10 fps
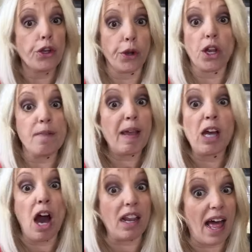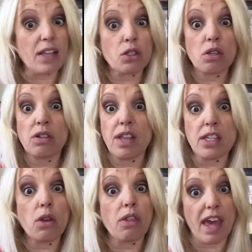you're going to be gone a lot sooner
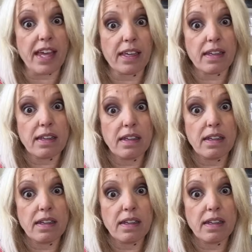than you think.